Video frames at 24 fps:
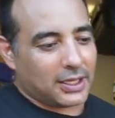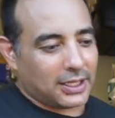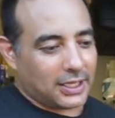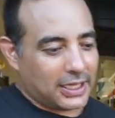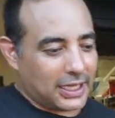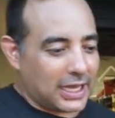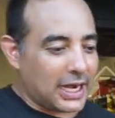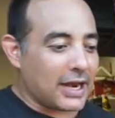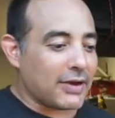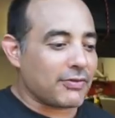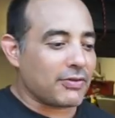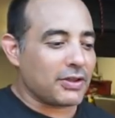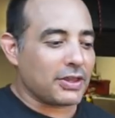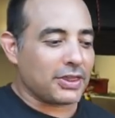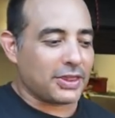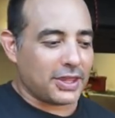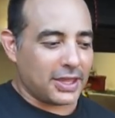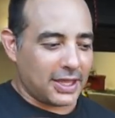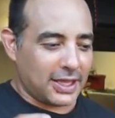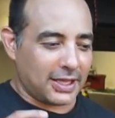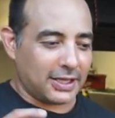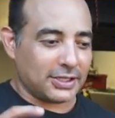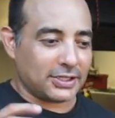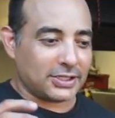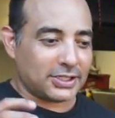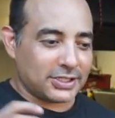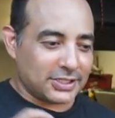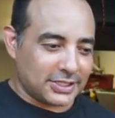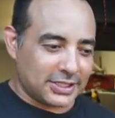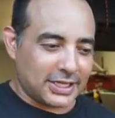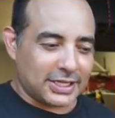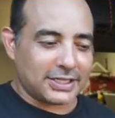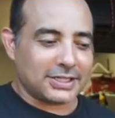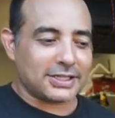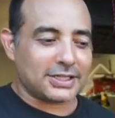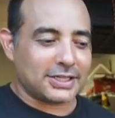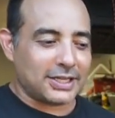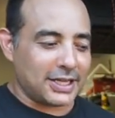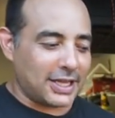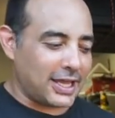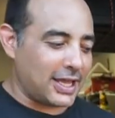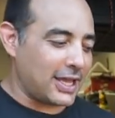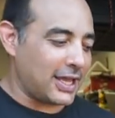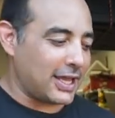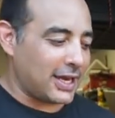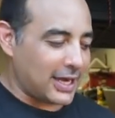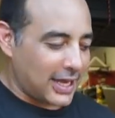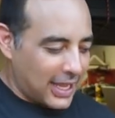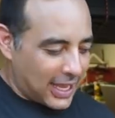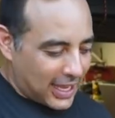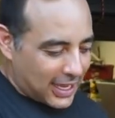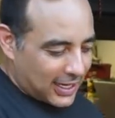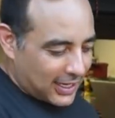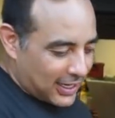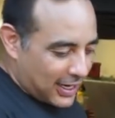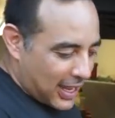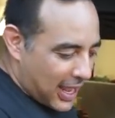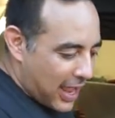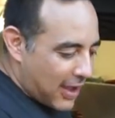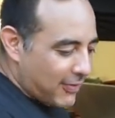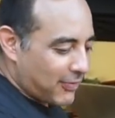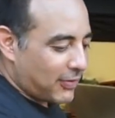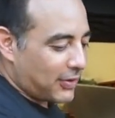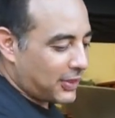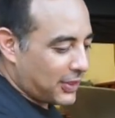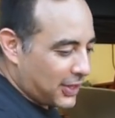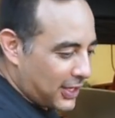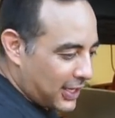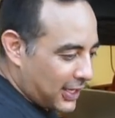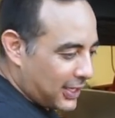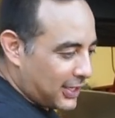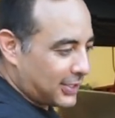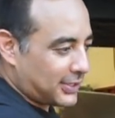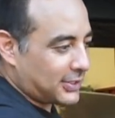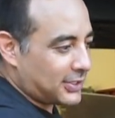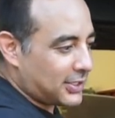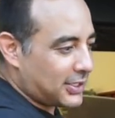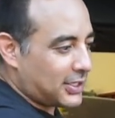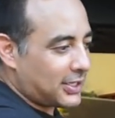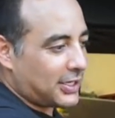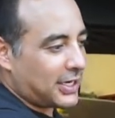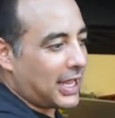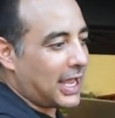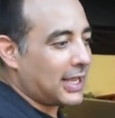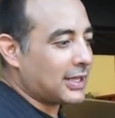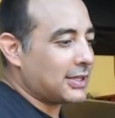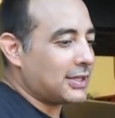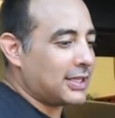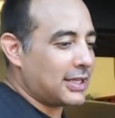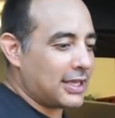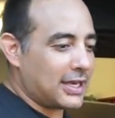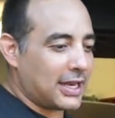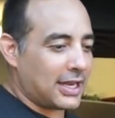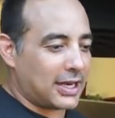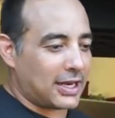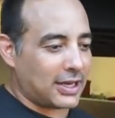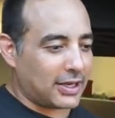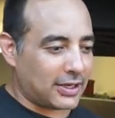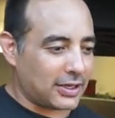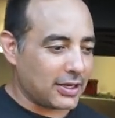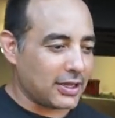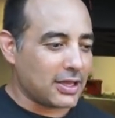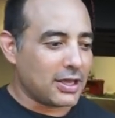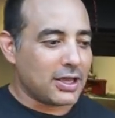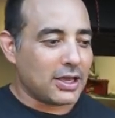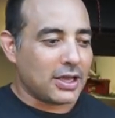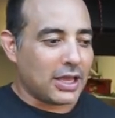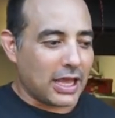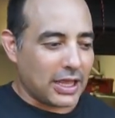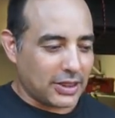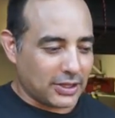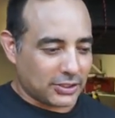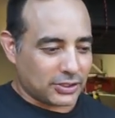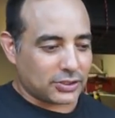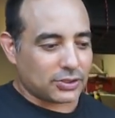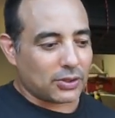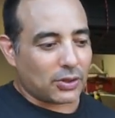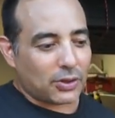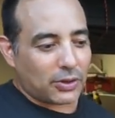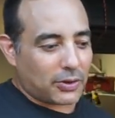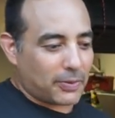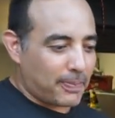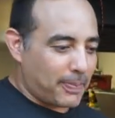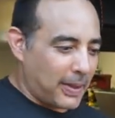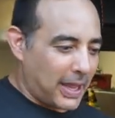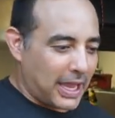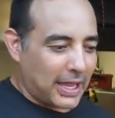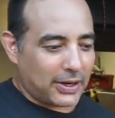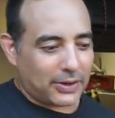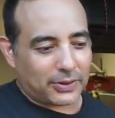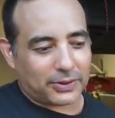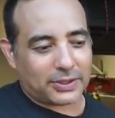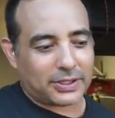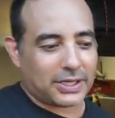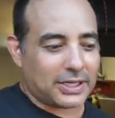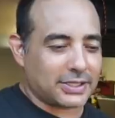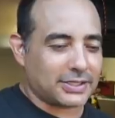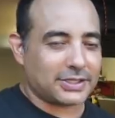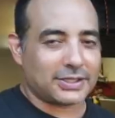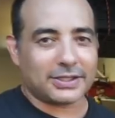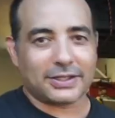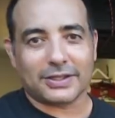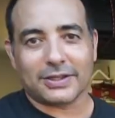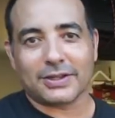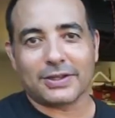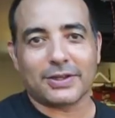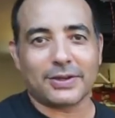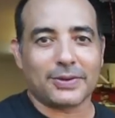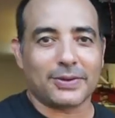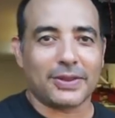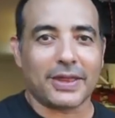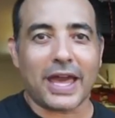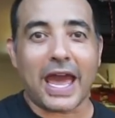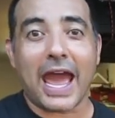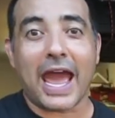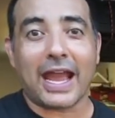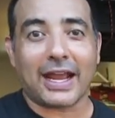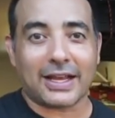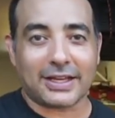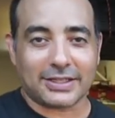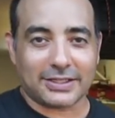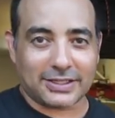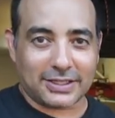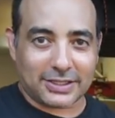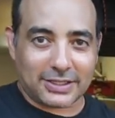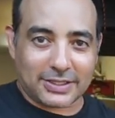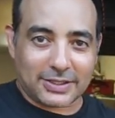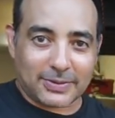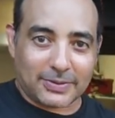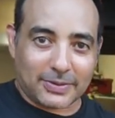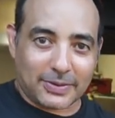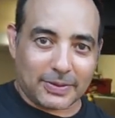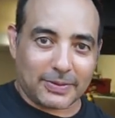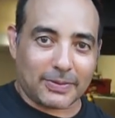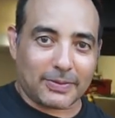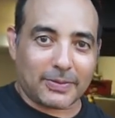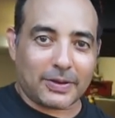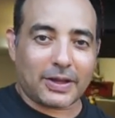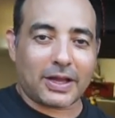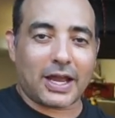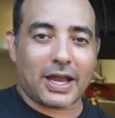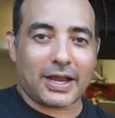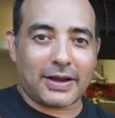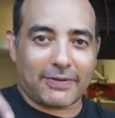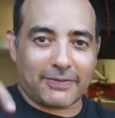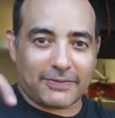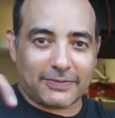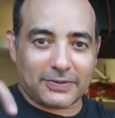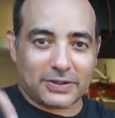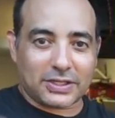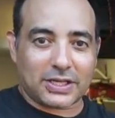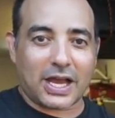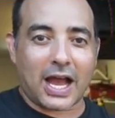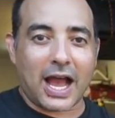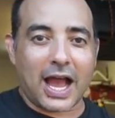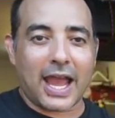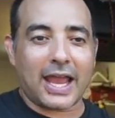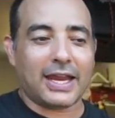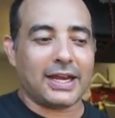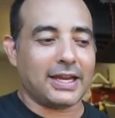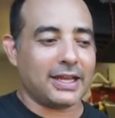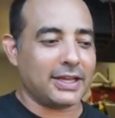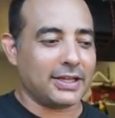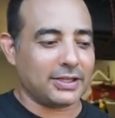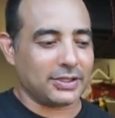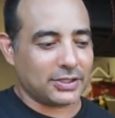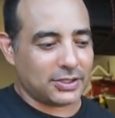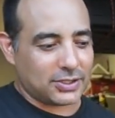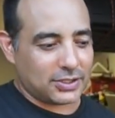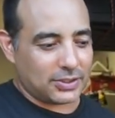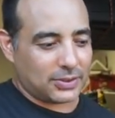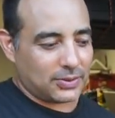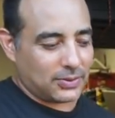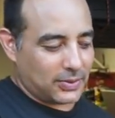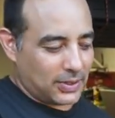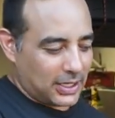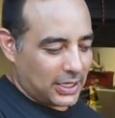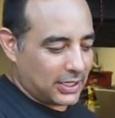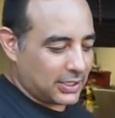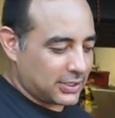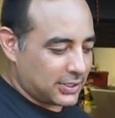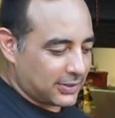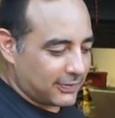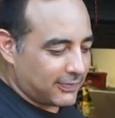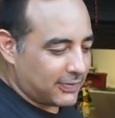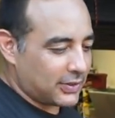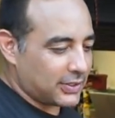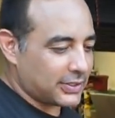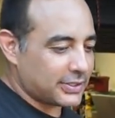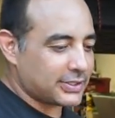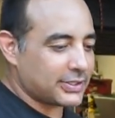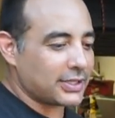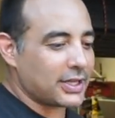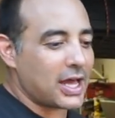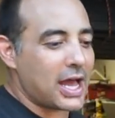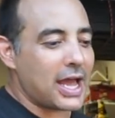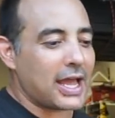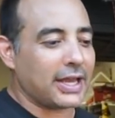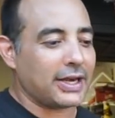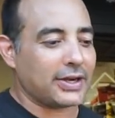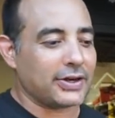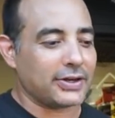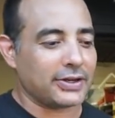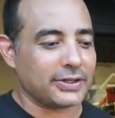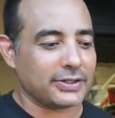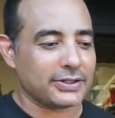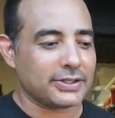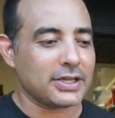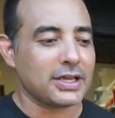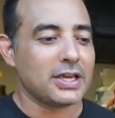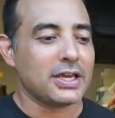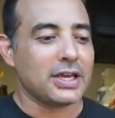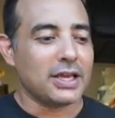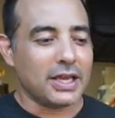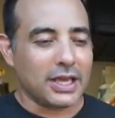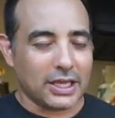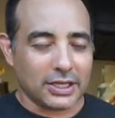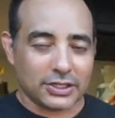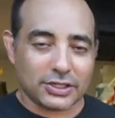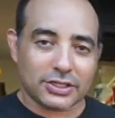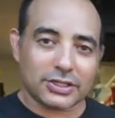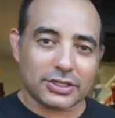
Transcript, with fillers: get everything cinched in and everything is connected, and the solar panel doesn't do that because it's kind of tied into each of the sliders, it